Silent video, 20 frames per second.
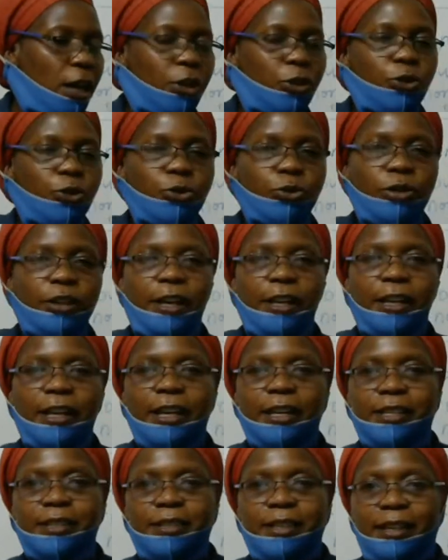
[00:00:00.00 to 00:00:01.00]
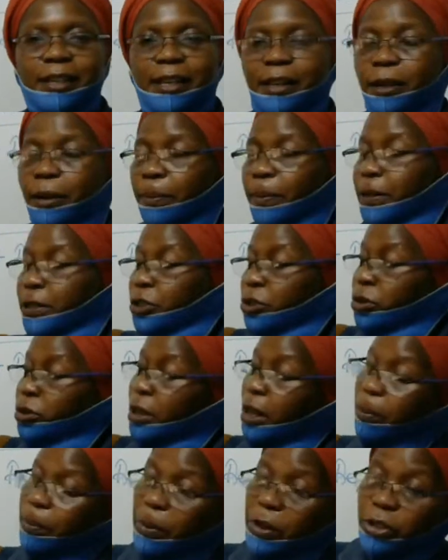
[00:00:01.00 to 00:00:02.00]
You realize that at a
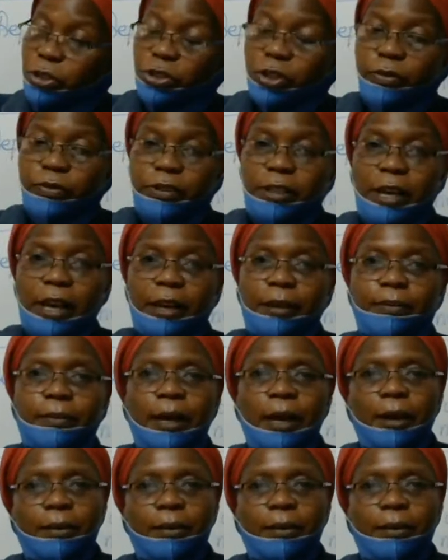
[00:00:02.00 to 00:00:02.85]
particular point of time,